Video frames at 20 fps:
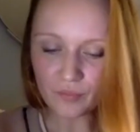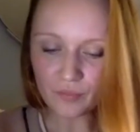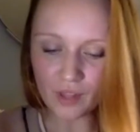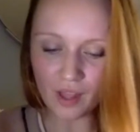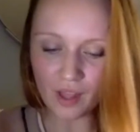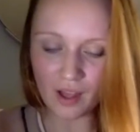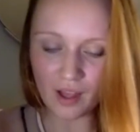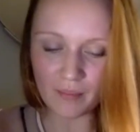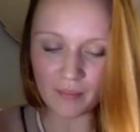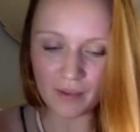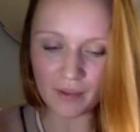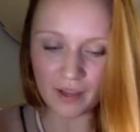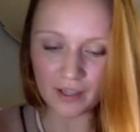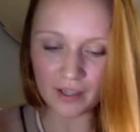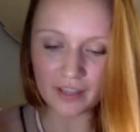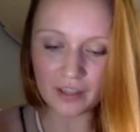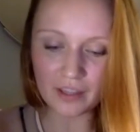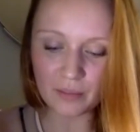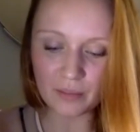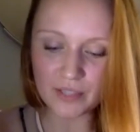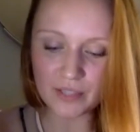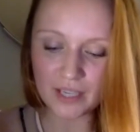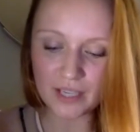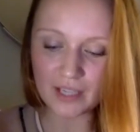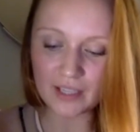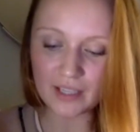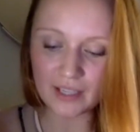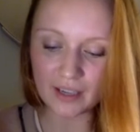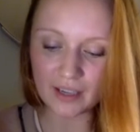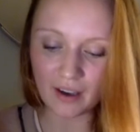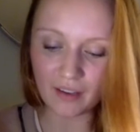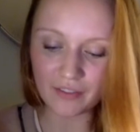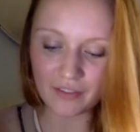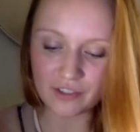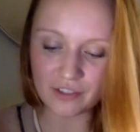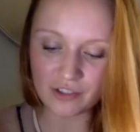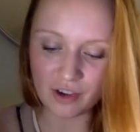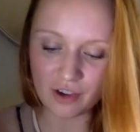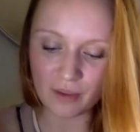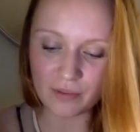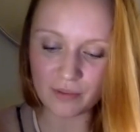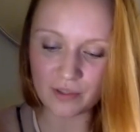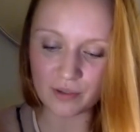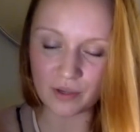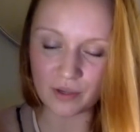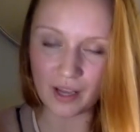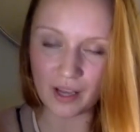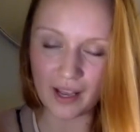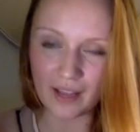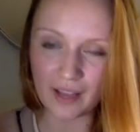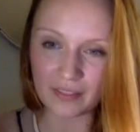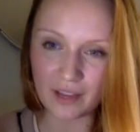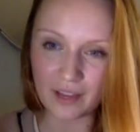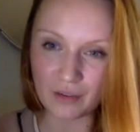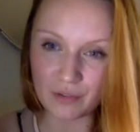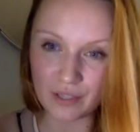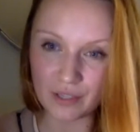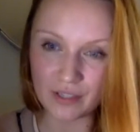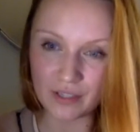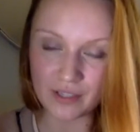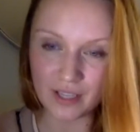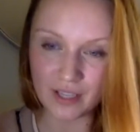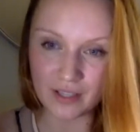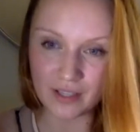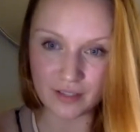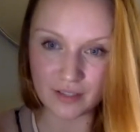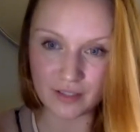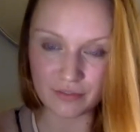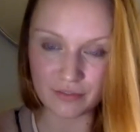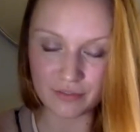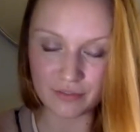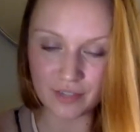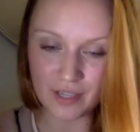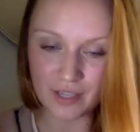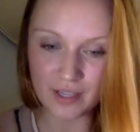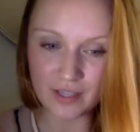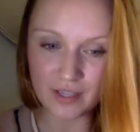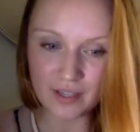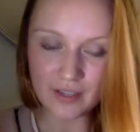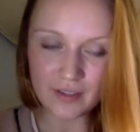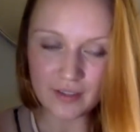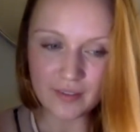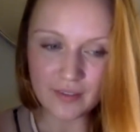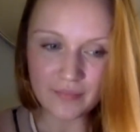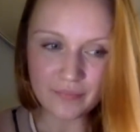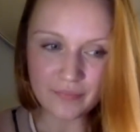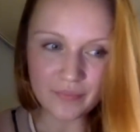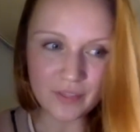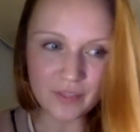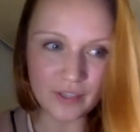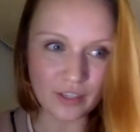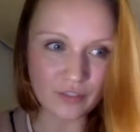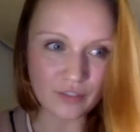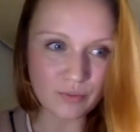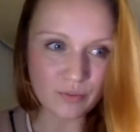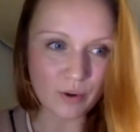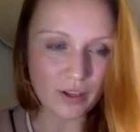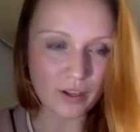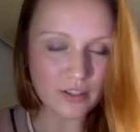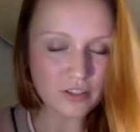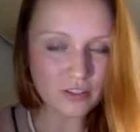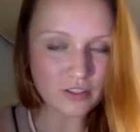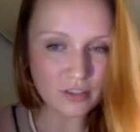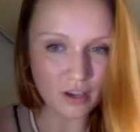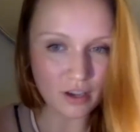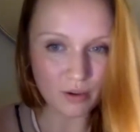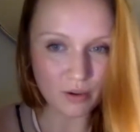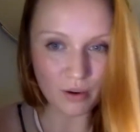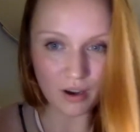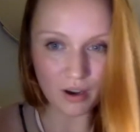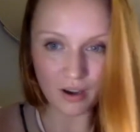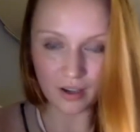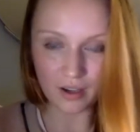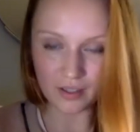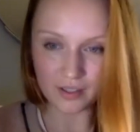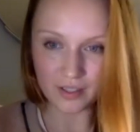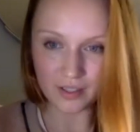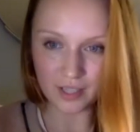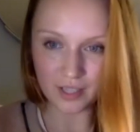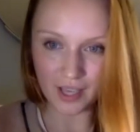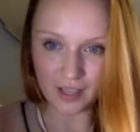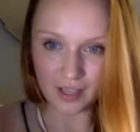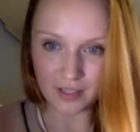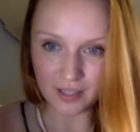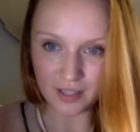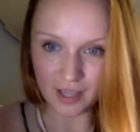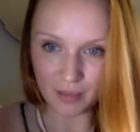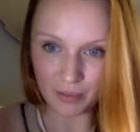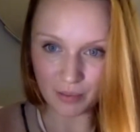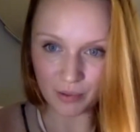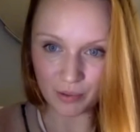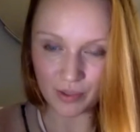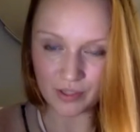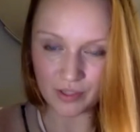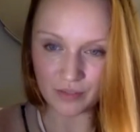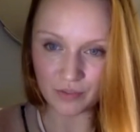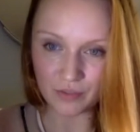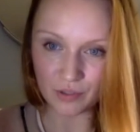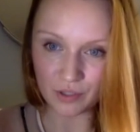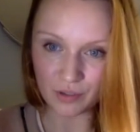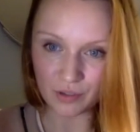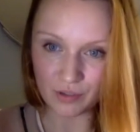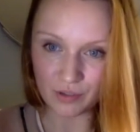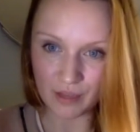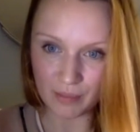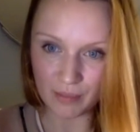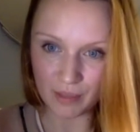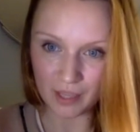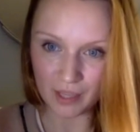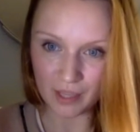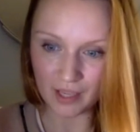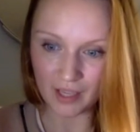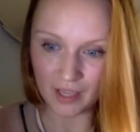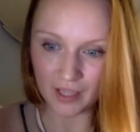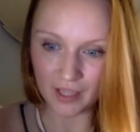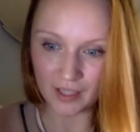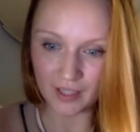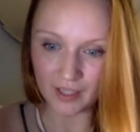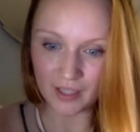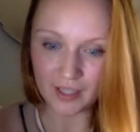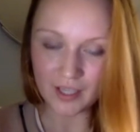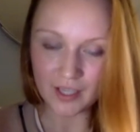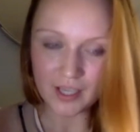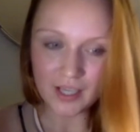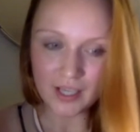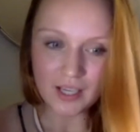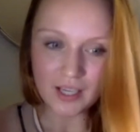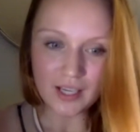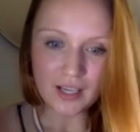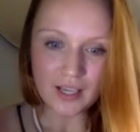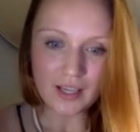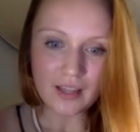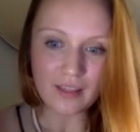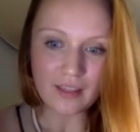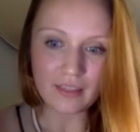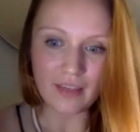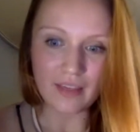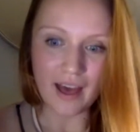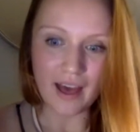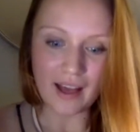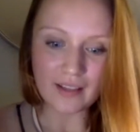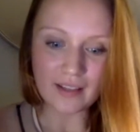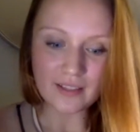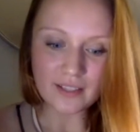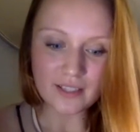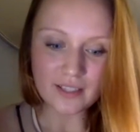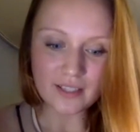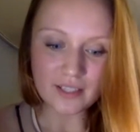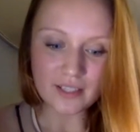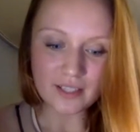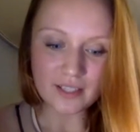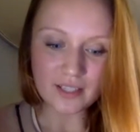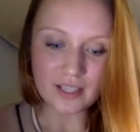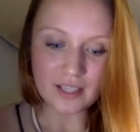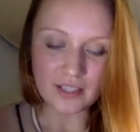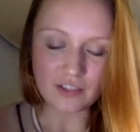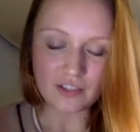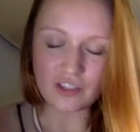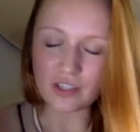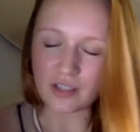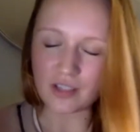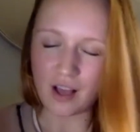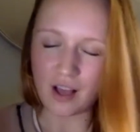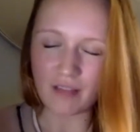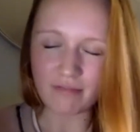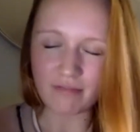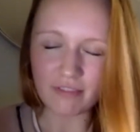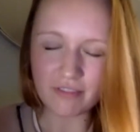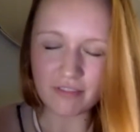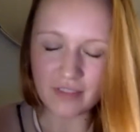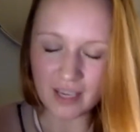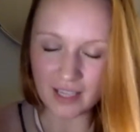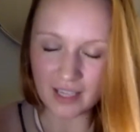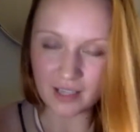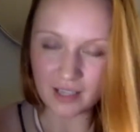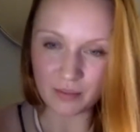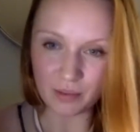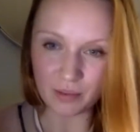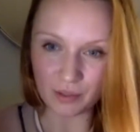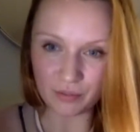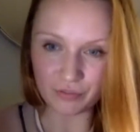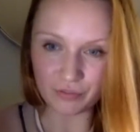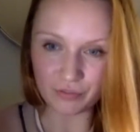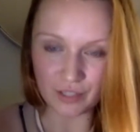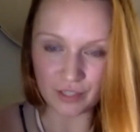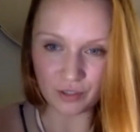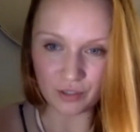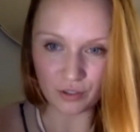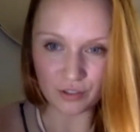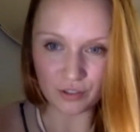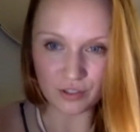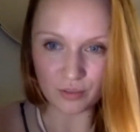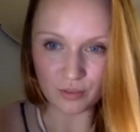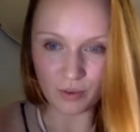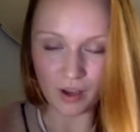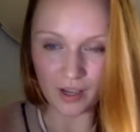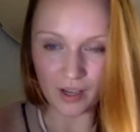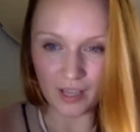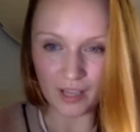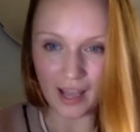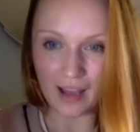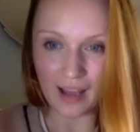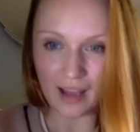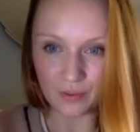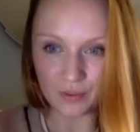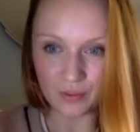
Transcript: And I think particularly after drama school, I had that real sense of, you've worked so hard to get to that point of your career beginning that it's just unthinkable for it not to work out.